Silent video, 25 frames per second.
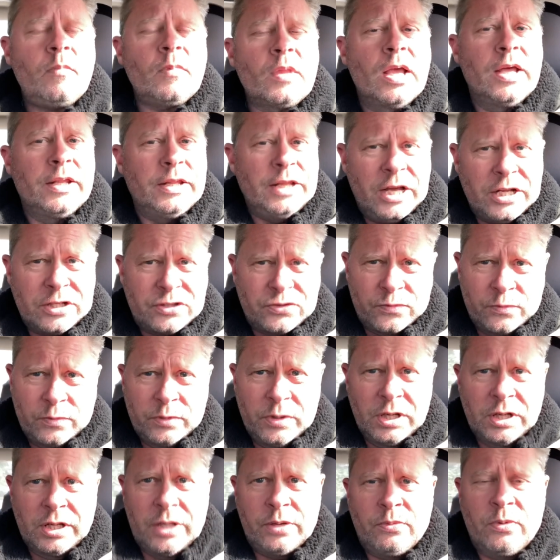And that's
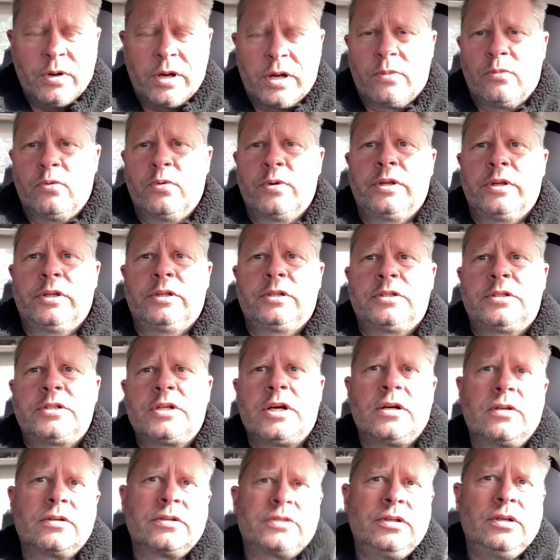really what I wanted to
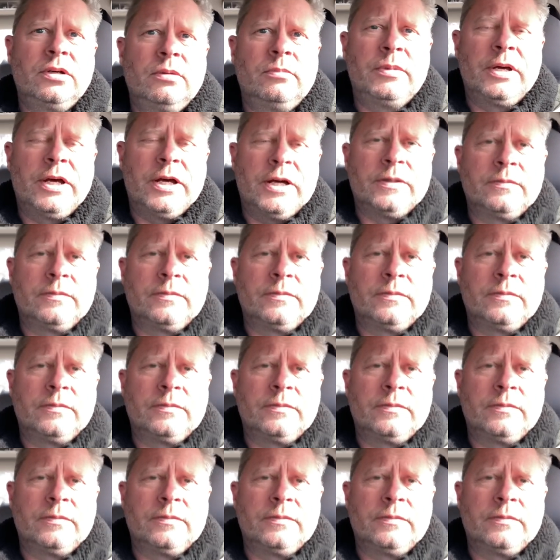talk to you about.